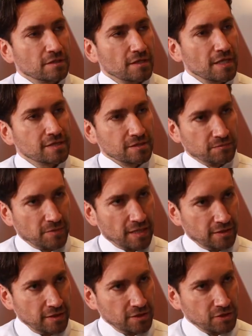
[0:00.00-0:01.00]
It's at
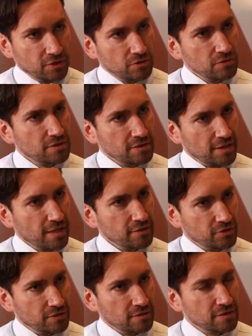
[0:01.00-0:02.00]
least 2
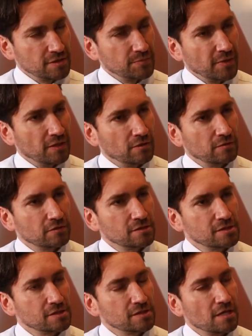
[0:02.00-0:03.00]
stages
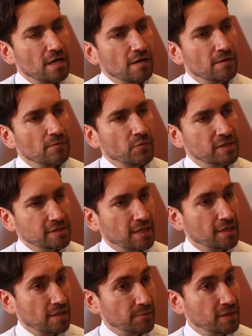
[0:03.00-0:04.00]
because when they
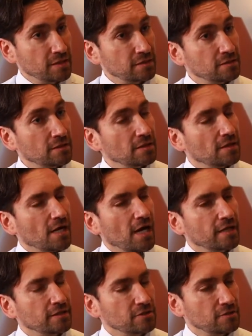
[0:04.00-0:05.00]
come in, I
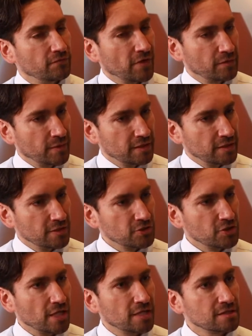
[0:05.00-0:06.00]
need to evaluate their
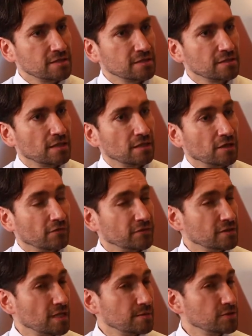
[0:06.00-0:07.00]
chest. A lot of the
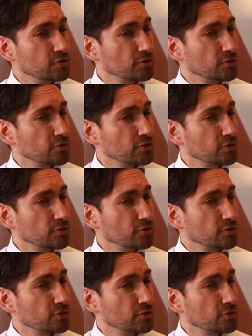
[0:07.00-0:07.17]
times the